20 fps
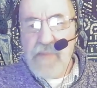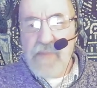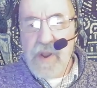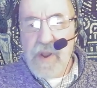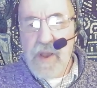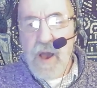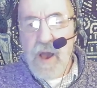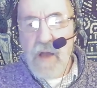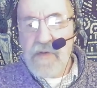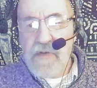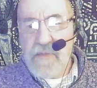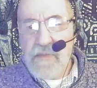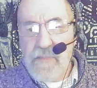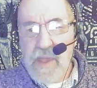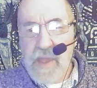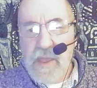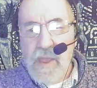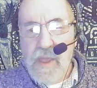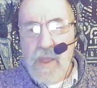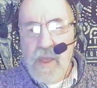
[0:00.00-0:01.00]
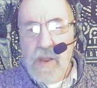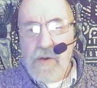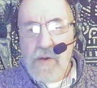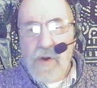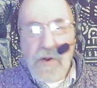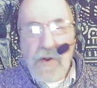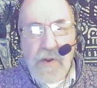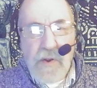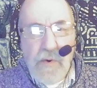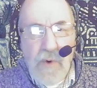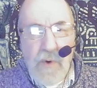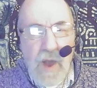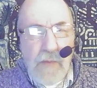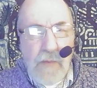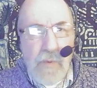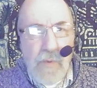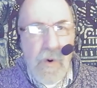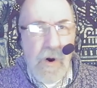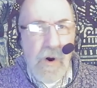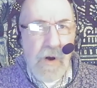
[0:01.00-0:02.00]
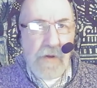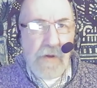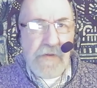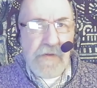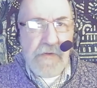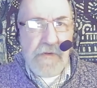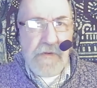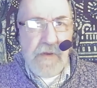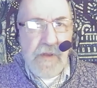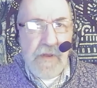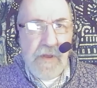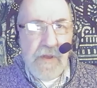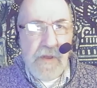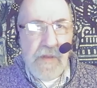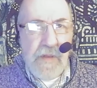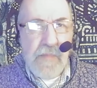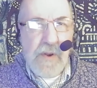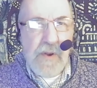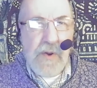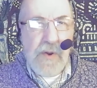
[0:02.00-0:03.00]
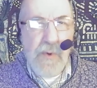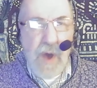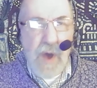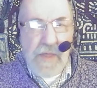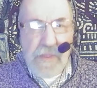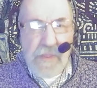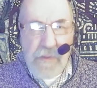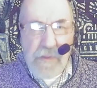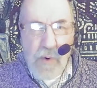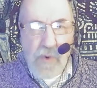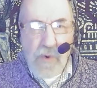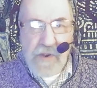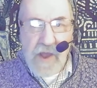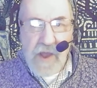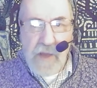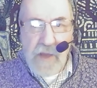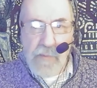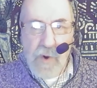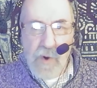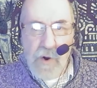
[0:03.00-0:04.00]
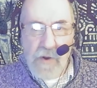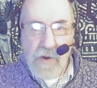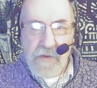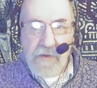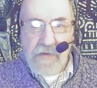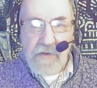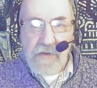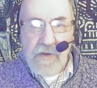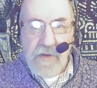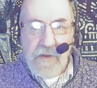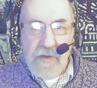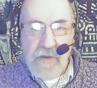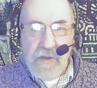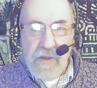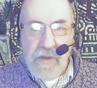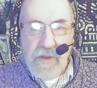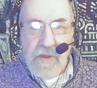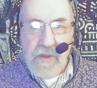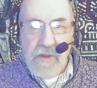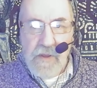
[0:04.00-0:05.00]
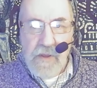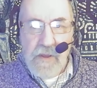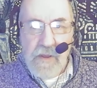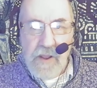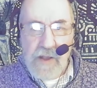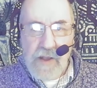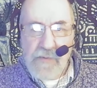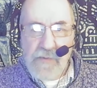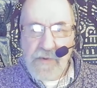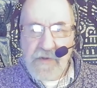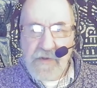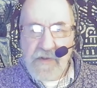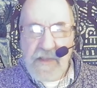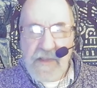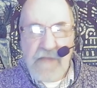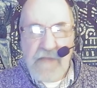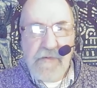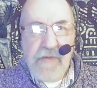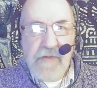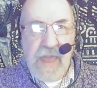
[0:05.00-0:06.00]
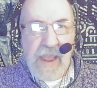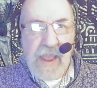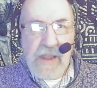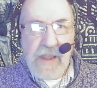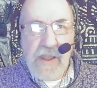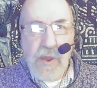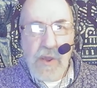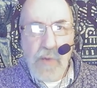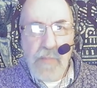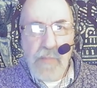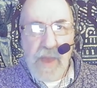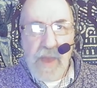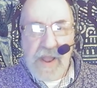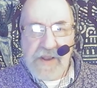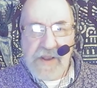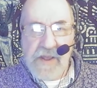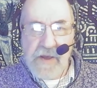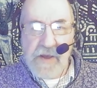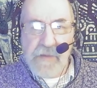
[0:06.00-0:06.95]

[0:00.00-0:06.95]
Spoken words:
asked me not who I was, but who I thought I was. It was as if he knew better.